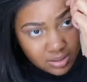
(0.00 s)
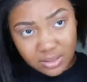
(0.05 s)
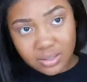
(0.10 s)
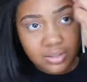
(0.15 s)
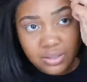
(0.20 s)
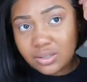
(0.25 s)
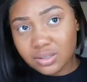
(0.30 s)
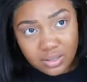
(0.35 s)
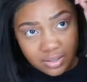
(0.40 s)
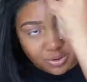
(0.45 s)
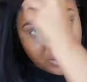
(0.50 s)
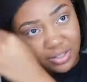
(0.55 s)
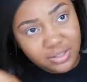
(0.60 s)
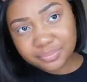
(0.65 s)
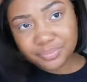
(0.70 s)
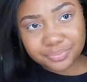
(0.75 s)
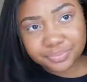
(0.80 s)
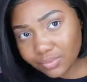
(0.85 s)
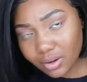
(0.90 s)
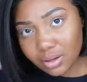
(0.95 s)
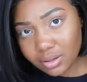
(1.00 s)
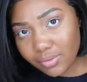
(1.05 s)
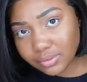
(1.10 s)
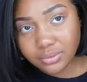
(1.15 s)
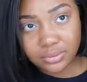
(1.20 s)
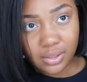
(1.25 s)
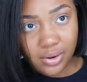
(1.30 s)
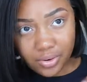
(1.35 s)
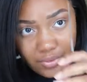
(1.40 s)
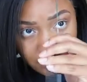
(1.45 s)
Washed everything off
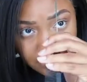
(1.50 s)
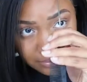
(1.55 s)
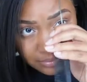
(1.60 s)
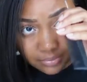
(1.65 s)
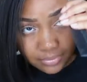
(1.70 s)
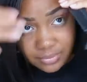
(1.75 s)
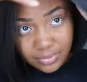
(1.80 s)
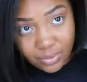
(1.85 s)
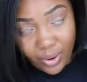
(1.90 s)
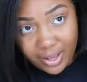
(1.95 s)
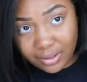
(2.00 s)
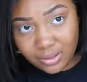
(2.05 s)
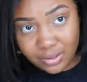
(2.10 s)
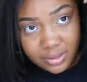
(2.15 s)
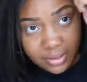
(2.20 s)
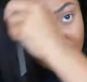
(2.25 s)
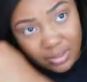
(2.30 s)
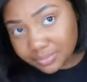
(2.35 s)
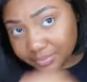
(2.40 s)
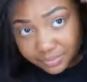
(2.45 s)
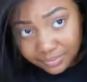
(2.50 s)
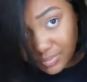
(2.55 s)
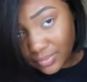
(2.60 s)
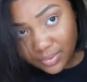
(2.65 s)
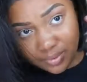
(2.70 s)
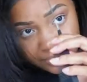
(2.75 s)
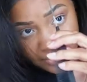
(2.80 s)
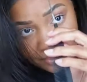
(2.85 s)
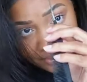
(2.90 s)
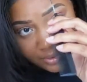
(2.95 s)
except for the brows, and I was
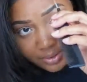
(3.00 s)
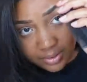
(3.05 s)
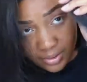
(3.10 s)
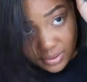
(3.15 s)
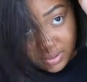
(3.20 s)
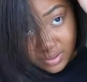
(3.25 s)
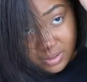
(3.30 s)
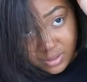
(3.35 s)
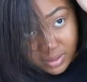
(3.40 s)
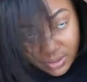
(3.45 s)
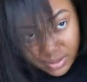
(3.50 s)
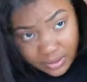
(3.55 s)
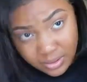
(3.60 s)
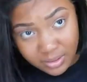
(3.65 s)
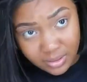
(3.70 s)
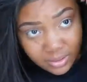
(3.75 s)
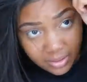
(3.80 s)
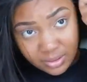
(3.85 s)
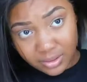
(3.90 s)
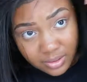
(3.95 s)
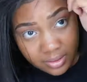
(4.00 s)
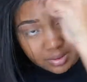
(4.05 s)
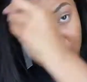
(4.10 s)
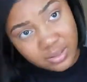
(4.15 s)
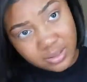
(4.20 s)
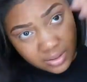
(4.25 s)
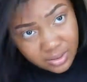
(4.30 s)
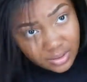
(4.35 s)
like, let me just let this